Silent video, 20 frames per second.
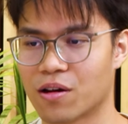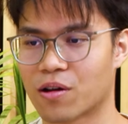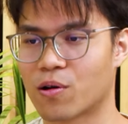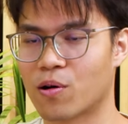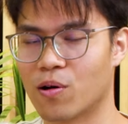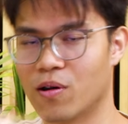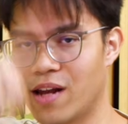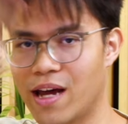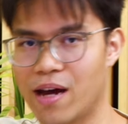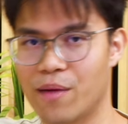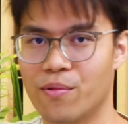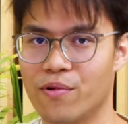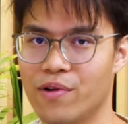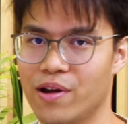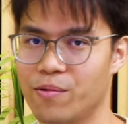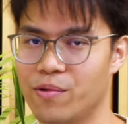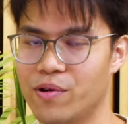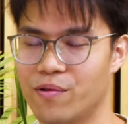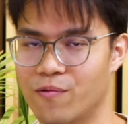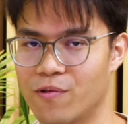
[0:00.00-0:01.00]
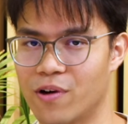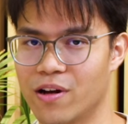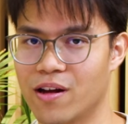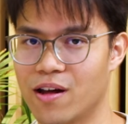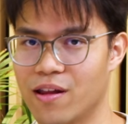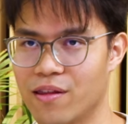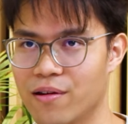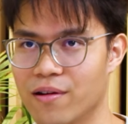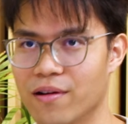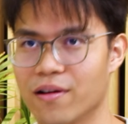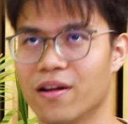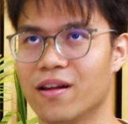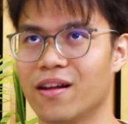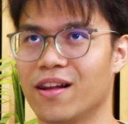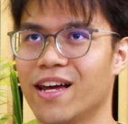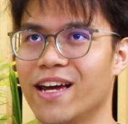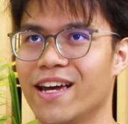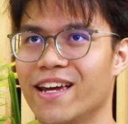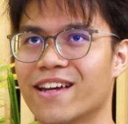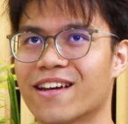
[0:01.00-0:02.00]
collaborate with one another.
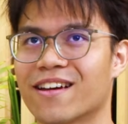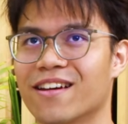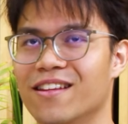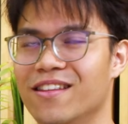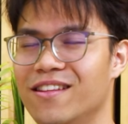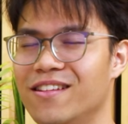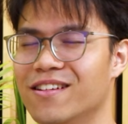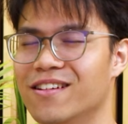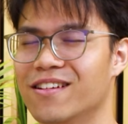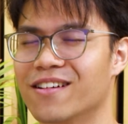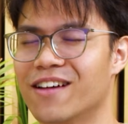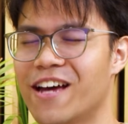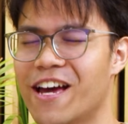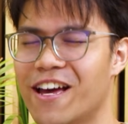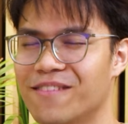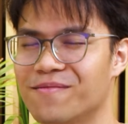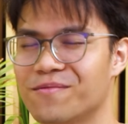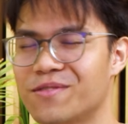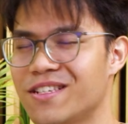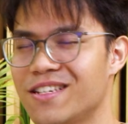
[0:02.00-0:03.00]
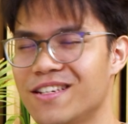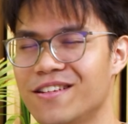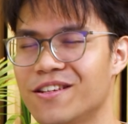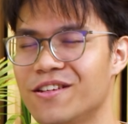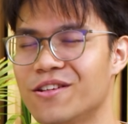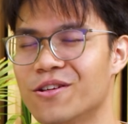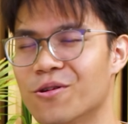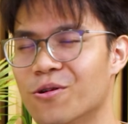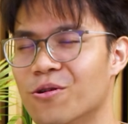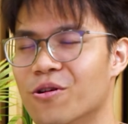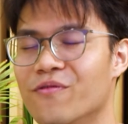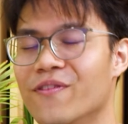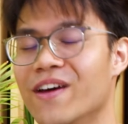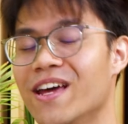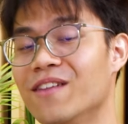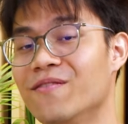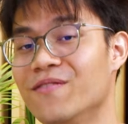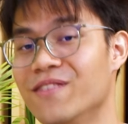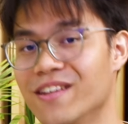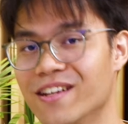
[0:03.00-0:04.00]
Like the CEO of
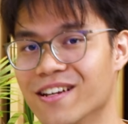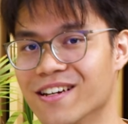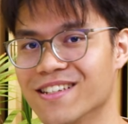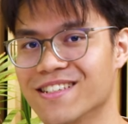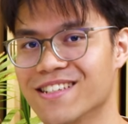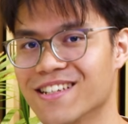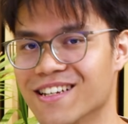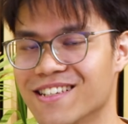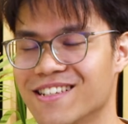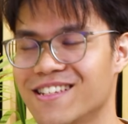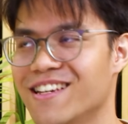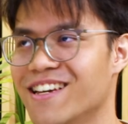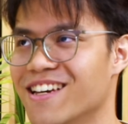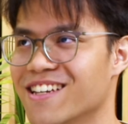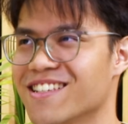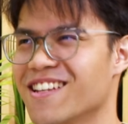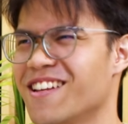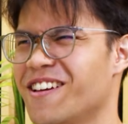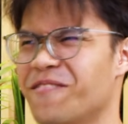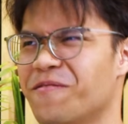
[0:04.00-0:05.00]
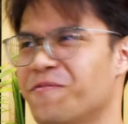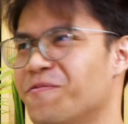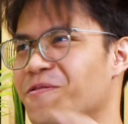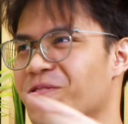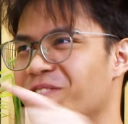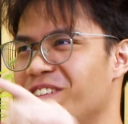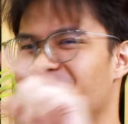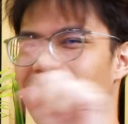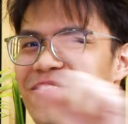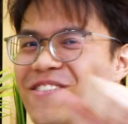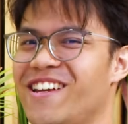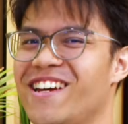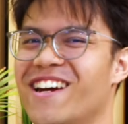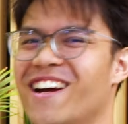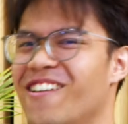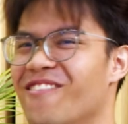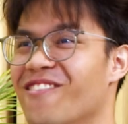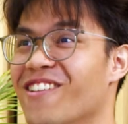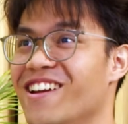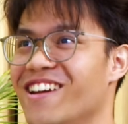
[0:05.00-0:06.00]
NVIDIA says he has like 4 different
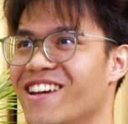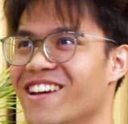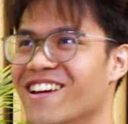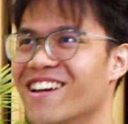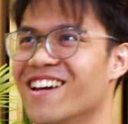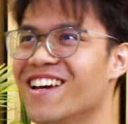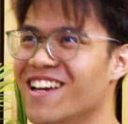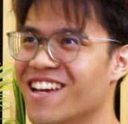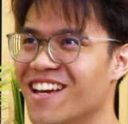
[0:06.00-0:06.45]
AI running